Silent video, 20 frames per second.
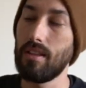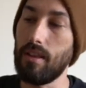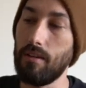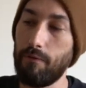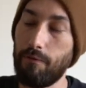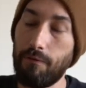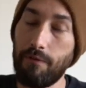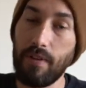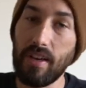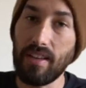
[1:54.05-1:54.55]
that
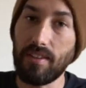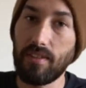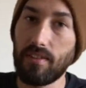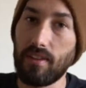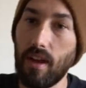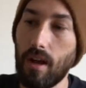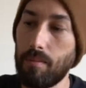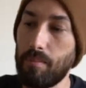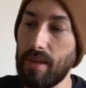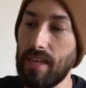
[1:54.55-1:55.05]

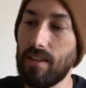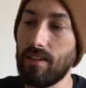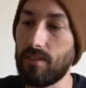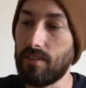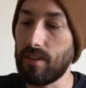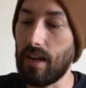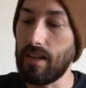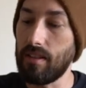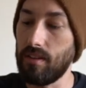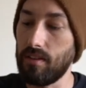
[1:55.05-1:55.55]
fits up
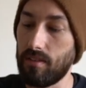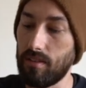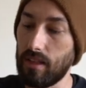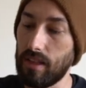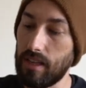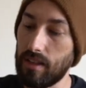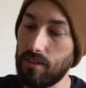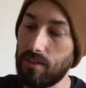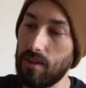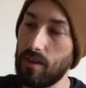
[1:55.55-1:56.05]
inside this
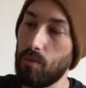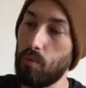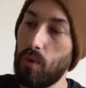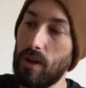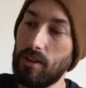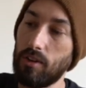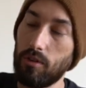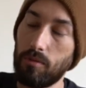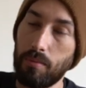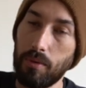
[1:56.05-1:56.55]
lens and it
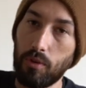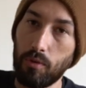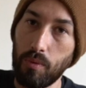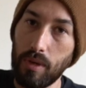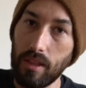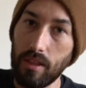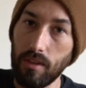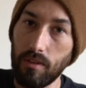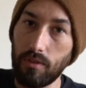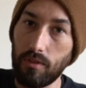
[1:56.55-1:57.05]
wedges
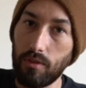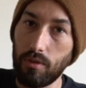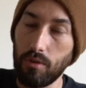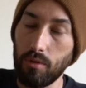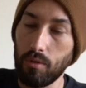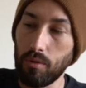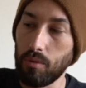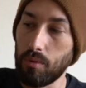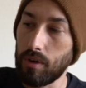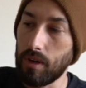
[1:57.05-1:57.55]
between these
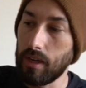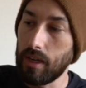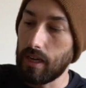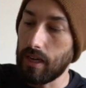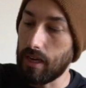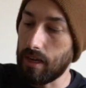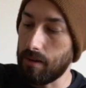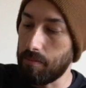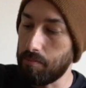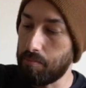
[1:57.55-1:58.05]
two
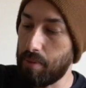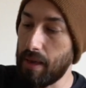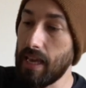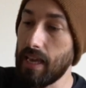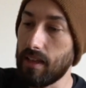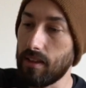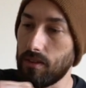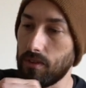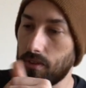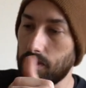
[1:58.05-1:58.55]
um,
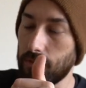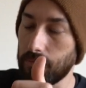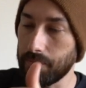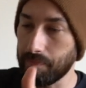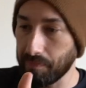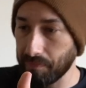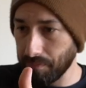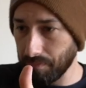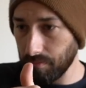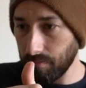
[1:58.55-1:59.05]
pins.
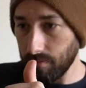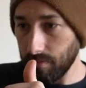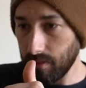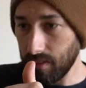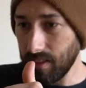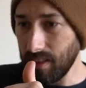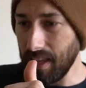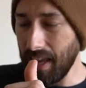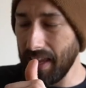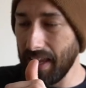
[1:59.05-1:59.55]

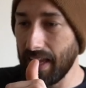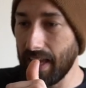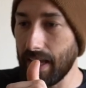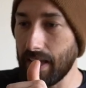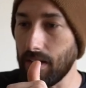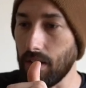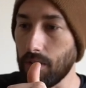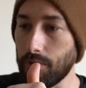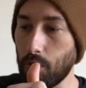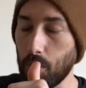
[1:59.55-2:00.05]

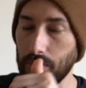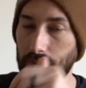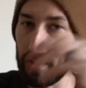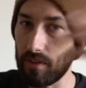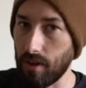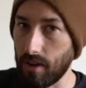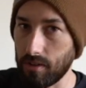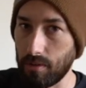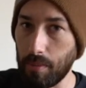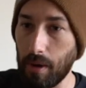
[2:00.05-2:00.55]
And of course, it
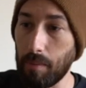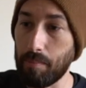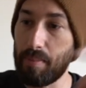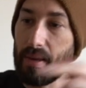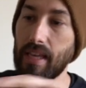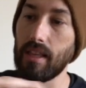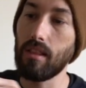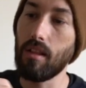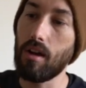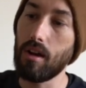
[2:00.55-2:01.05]
talks about
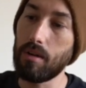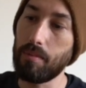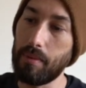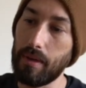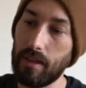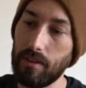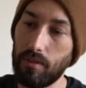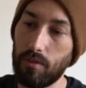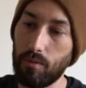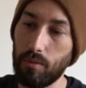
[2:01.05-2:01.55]
Pinlock
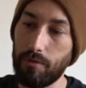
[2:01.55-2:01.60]
because it's